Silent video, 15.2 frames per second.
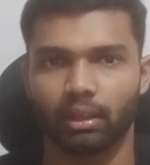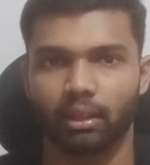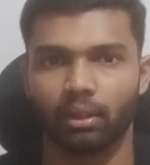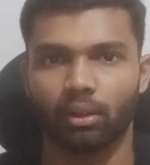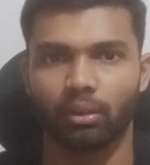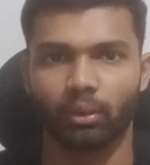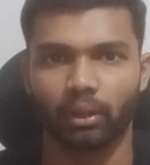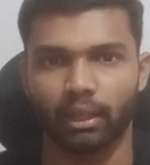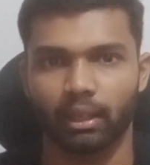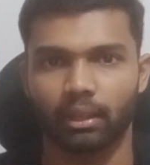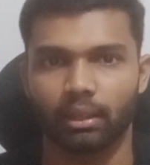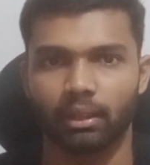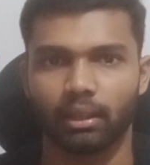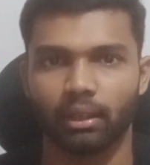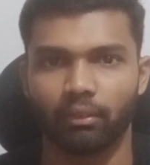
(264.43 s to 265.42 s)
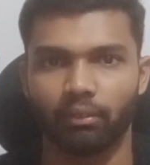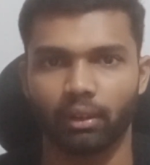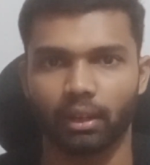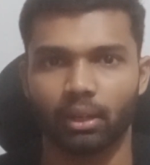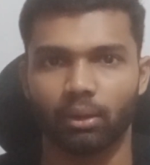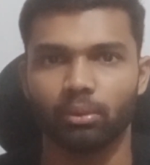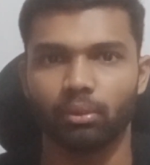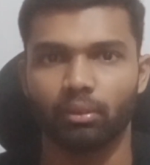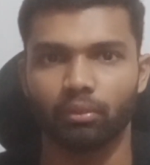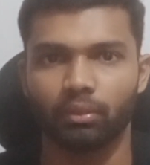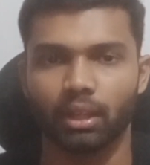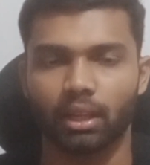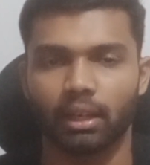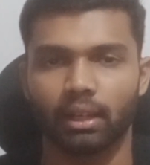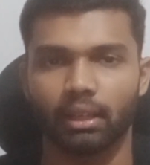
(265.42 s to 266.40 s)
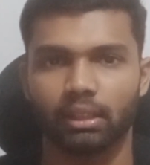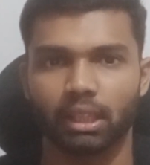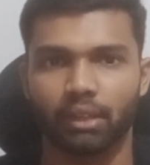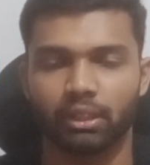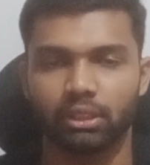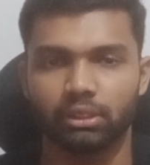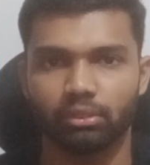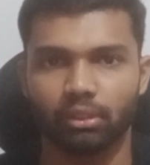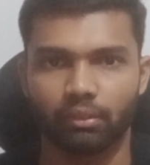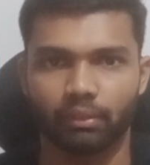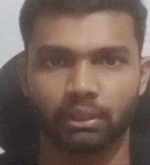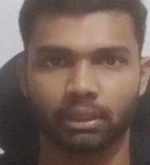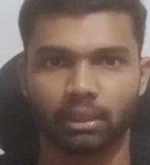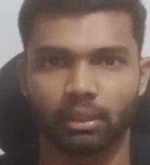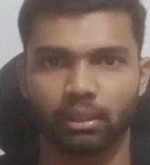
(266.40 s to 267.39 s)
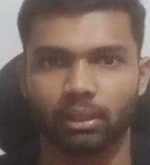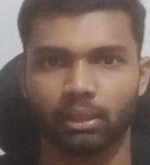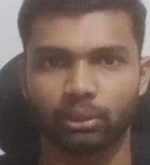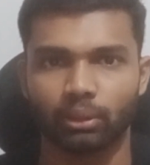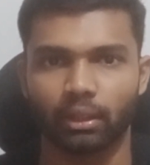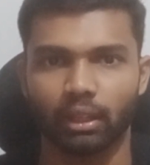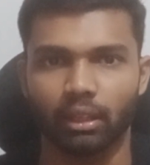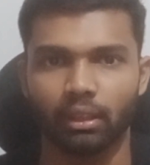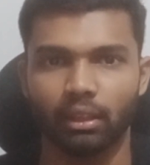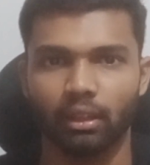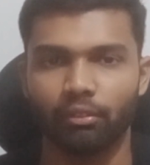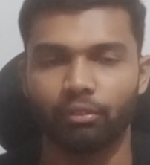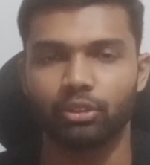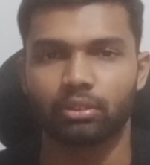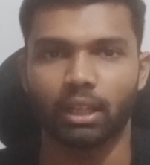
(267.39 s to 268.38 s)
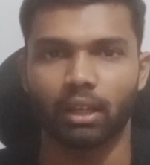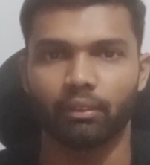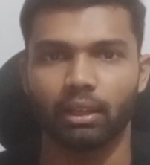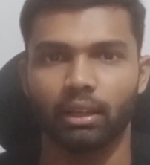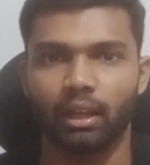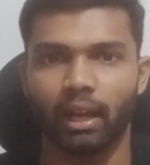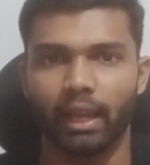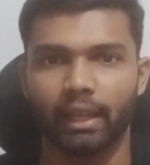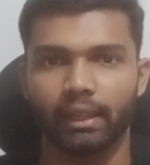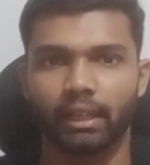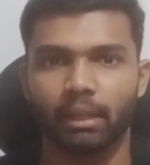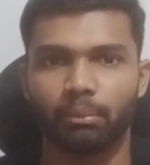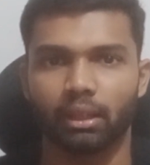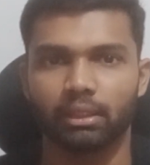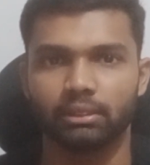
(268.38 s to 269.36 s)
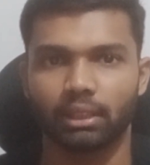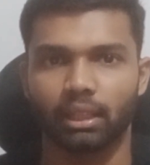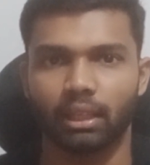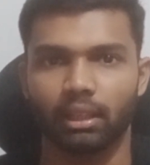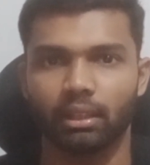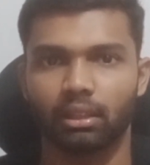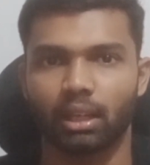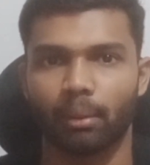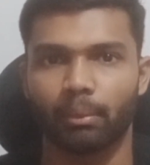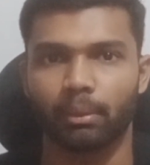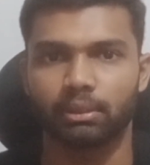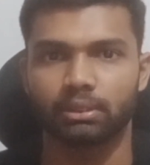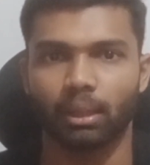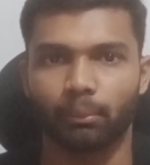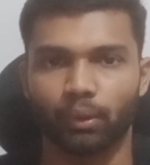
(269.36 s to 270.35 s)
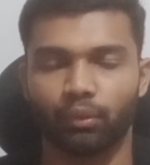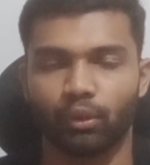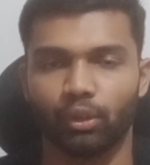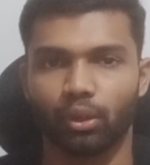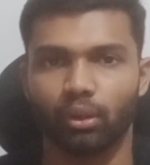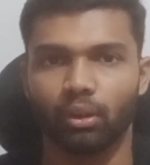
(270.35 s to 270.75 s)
Okay, for now we are a defensive investor, so that we should have a high grade bonds and a common stock portfolio.